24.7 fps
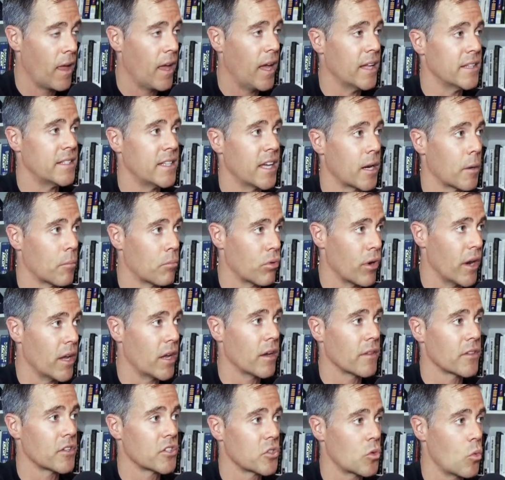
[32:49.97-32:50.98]
and take a break
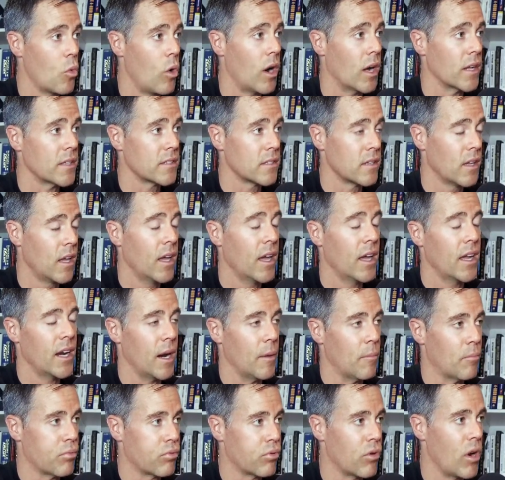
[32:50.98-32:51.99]
on the squats. And I
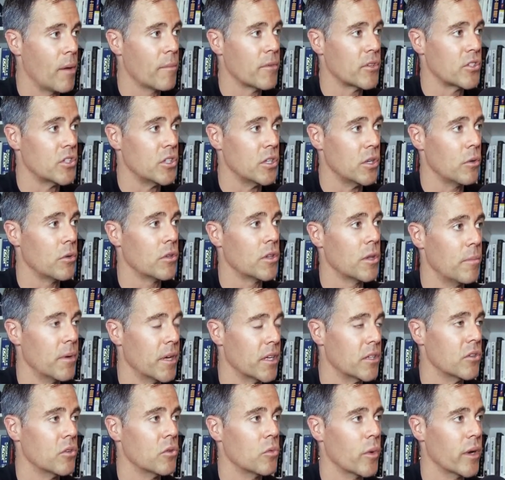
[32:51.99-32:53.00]
promise you, the
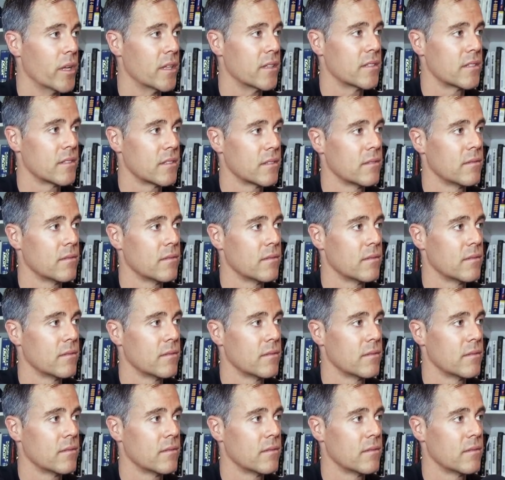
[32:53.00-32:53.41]
big dude wins.